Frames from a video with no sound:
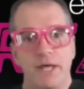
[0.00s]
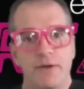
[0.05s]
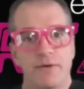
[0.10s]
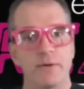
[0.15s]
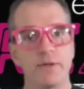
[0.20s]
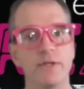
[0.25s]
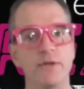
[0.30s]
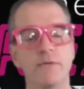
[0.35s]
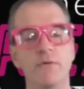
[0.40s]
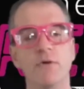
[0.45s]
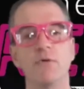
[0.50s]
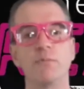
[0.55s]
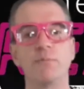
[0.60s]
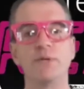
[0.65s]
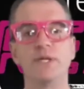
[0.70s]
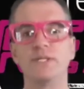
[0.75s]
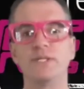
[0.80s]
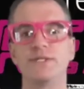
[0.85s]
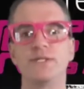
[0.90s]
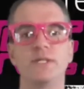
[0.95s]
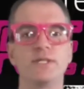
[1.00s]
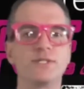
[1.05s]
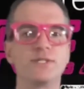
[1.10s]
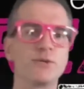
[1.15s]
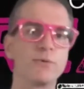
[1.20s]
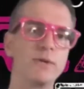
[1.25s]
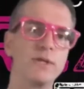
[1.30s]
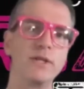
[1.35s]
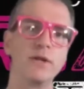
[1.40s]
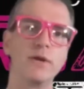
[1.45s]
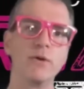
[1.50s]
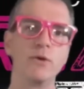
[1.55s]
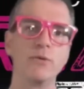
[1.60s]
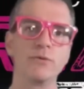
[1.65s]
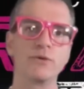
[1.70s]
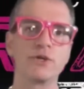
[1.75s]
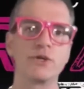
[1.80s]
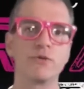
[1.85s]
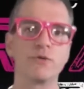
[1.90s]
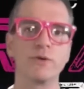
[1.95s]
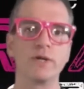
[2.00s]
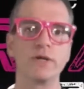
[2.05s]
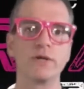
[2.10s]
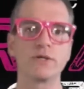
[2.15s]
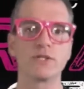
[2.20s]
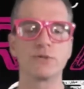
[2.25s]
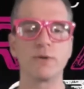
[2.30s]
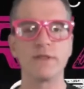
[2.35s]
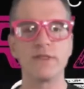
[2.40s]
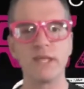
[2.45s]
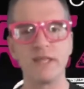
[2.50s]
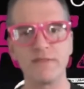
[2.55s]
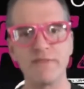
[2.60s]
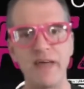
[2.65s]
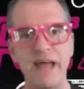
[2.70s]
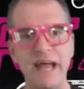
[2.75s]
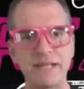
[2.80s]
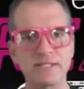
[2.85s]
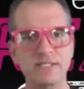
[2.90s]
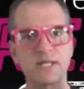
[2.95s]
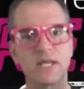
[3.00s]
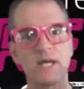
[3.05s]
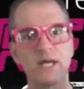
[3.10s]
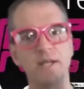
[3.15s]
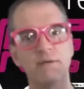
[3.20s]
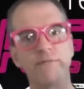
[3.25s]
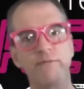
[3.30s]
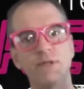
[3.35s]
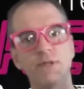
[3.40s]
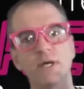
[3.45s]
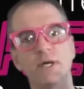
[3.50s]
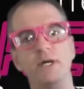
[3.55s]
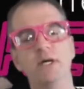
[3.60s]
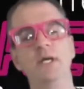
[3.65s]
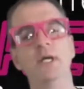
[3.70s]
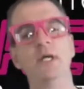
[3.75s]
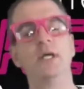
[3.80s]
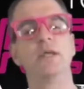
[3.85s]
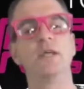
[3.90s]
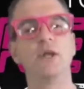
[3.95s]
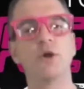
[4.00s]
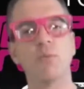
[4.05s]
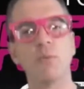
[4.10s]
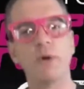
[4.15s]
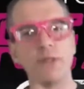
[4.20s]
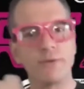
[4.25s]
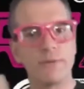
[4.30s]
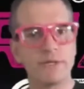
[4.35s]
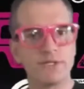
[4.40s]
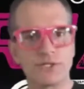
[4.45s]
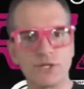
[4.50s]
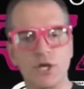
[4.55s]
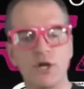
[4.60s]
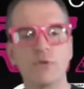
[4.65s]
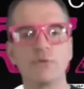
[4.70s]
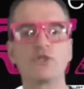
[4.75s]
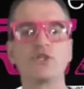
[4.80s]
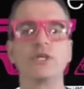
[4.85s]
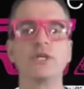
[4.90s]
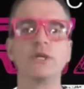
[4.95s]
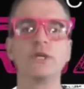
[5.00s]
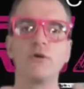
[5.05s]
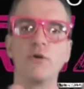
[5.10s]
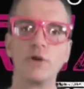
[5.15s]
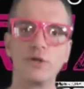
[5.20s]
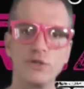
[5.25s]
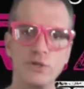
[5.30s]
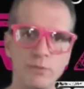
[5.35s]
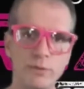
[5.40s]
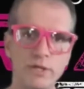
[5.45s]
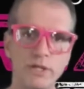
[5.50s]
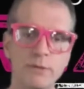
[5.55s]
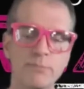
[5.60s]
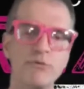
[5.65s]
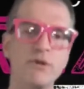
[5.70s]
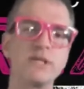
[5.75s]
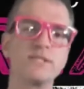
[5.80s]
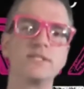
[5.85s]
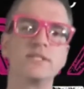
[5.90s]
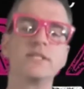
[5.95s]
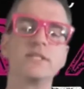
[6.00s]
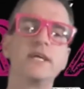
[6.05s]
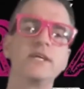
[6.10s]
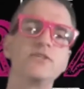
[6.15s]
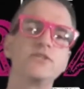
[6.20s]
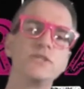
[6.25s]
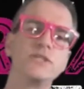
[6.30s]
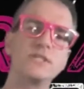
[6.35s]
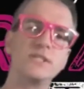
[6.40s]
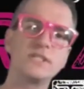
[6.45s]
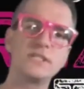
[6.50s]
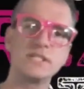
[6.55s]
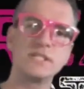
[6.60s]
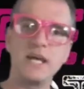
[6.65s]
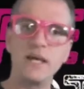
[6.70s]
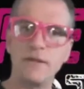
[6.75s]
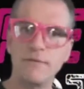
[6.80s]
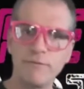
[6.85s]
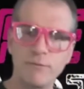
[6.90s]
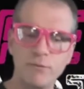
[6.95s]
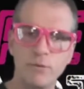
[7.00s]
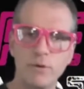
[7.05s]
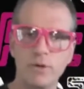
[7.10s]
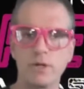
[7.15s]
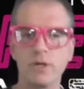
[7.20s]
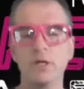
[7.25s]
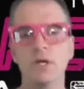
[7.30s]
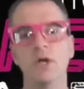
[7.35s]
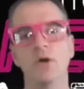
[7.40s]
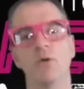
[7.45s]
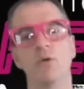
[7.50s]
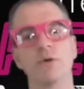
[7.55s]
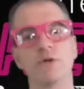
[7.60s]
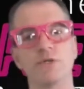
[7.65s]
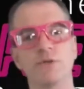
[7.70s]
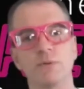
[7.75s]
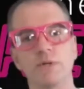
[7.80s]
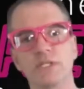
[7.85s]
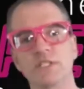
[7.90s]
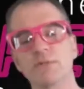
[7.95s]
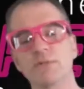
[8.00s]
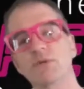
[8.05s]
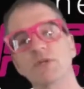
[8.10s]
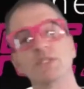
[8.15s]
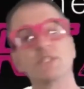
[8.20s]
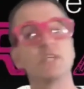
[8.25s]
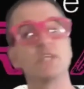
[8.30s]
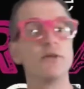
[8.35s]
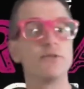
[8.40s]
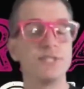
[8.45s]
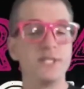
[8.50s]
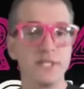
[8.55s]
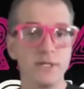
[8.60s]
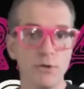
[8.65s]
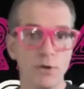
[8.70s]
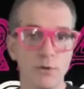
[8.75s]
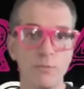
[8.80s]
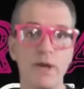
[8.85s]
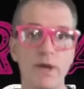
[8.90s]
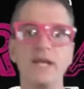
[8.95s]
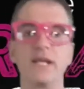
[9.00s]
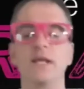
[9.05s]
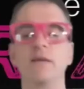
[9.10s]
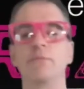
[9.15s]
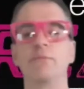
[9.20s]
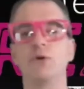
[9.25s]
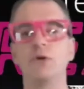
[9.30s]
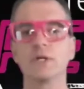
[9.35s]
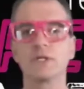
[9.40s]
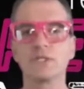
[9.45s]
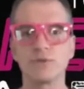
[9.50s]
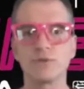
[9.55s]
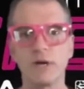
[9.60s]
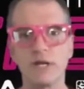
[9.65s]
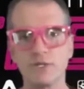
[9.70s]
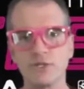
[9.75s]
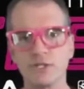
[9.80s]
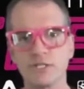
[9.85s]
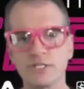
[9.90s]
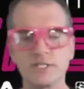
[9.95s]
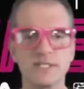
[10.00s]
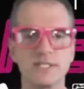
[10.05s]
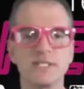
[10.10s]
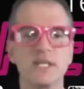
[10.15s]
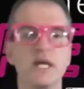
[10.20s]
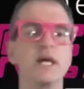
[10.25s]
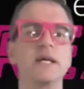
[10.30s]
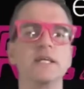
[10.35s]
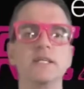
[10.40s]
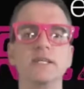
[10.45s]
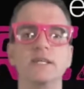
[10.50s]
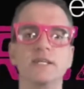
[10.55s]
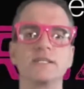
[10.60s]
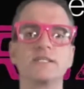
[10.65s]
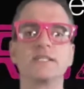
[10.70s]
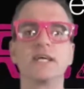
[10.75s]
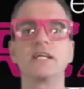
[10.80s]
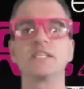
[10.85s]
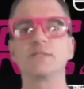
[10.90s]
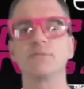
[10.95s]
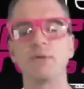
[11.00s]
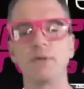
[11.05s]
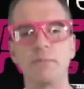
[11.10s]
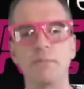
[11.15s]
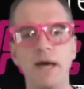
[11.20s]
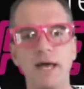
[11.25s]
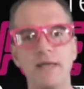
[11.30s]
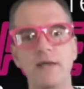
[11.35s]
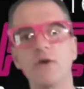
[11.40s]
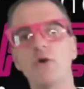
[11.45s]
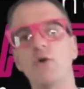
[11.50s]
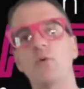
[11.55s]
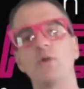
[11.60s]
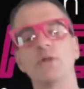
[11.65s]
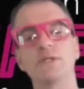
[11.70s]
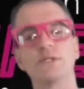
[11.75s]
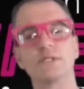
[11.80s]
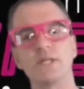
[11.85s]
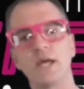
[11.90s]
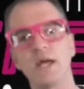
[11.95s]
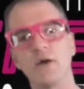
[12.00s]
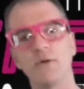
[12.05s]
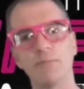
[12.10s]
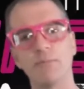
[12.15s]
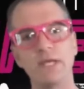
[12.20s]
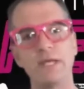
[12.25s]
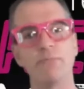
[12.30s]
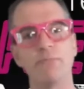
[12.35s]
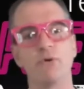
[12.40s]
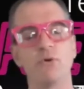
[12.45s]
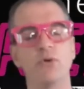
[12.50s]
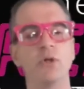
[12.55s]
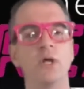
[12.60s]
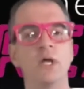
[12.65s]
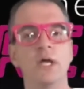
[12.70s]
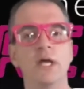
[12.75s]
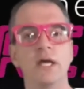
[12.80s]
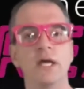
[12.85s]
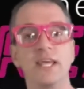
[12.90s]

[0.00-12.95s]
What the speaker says: better in their own business or in their own career. So I think that's kind of the, whether it's coaching or doing the presentations itself, or doing some consulting or writing books, or I just designed an assessment. My goal is to help people